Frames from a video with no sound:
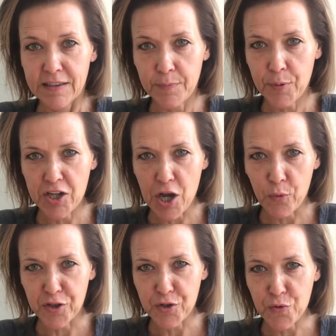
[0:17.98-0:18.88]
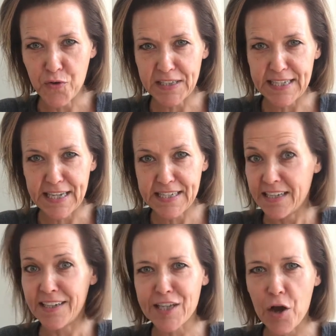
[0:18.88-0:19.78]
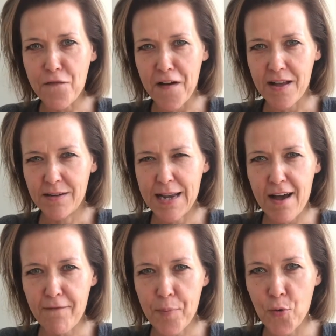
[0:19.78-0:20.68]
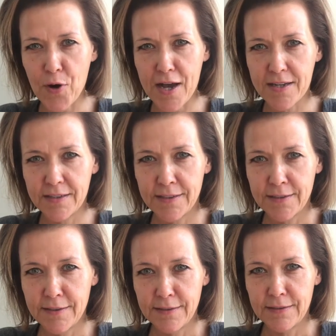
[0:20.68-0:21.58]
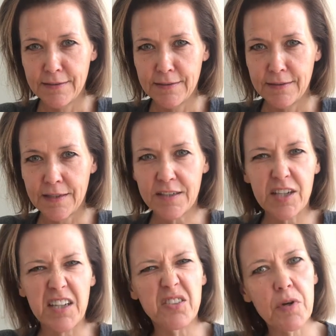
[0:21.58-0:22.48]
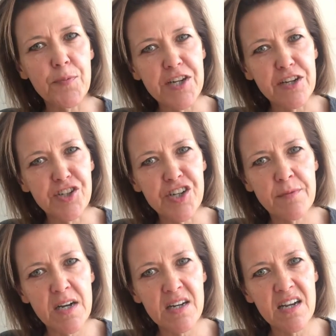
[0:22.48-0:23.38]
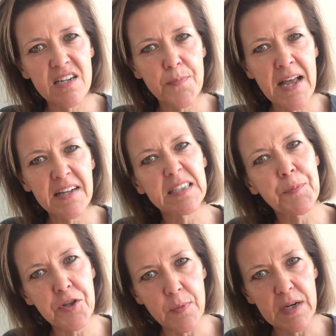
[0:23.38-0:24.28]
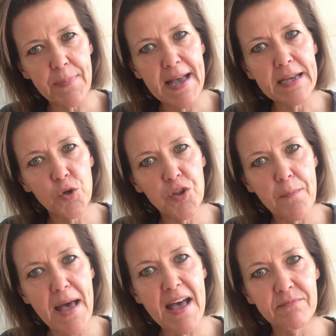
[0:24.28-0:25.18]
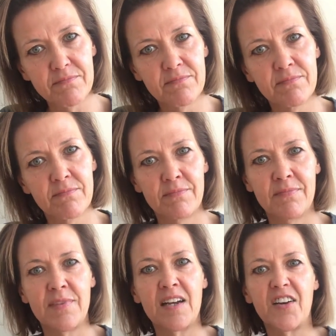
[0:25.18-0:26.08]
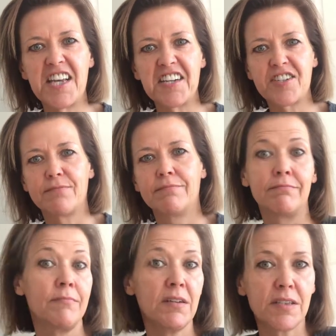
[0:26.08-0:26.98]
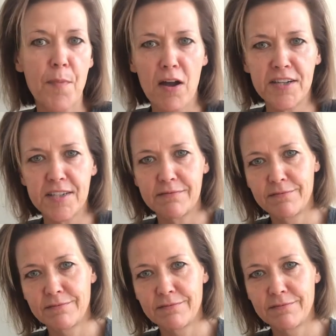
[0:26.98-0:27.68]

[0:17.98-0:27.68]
Then I put a note on the door. It said, "It's over. Love, Paula." Then I took his reproduction Armani underpants, put them in a bag on the mat. Then I hid. Mastermind.